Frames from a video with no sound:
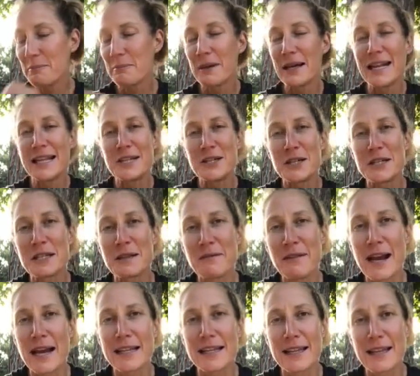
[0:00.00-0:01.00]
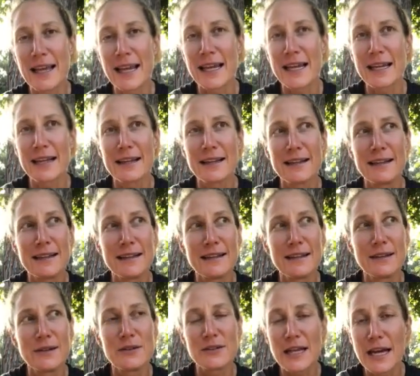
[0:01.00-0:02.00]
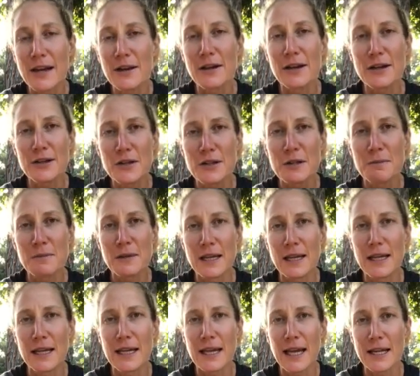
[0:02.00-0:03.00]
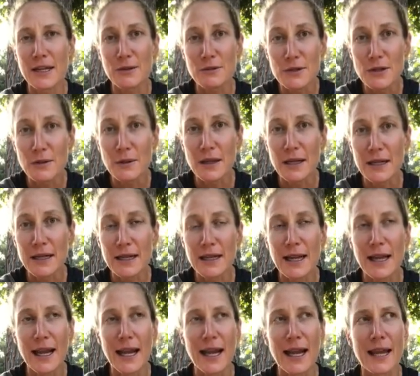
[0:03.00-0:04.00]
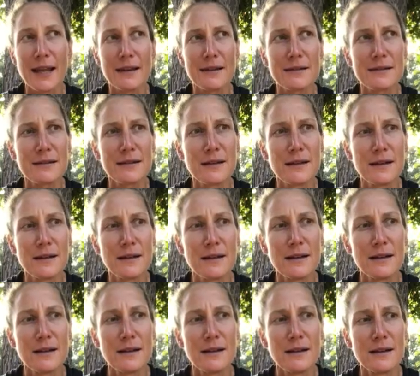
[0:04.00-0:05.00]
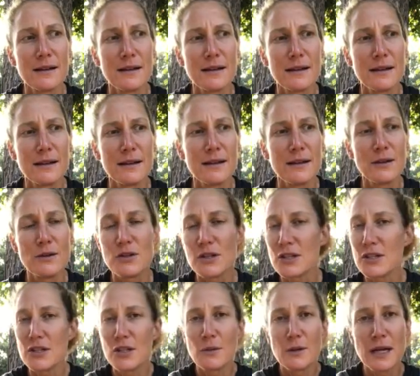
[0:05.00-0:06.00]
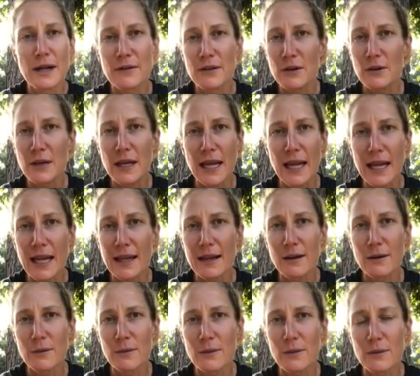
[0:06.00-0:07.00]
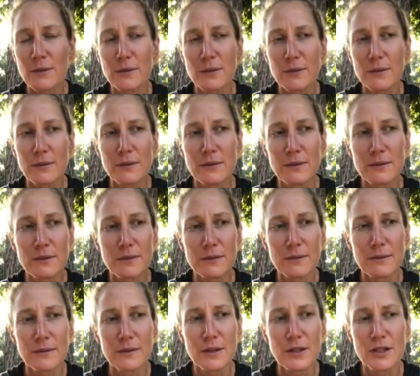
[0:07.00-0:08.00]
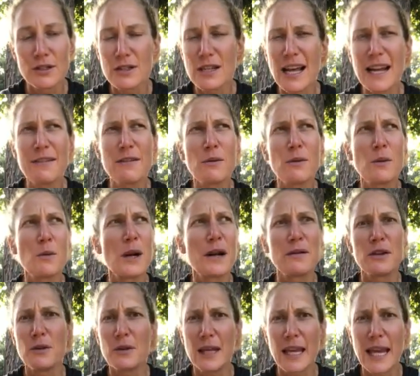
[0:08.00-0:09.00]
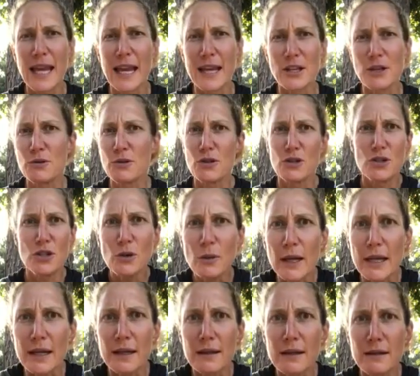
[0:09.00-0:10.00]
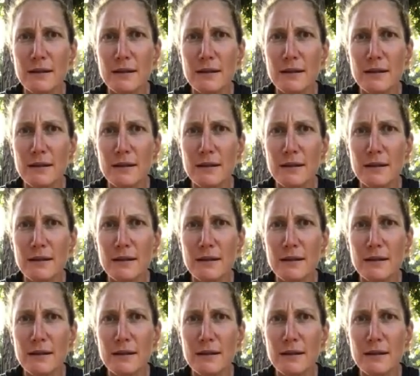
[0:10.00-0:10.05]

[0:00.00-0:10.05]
But it's just the fact that, like, you say you're going to do something and you do it, and you just do whatever you can, or you just, not even whatever you can, you just do it.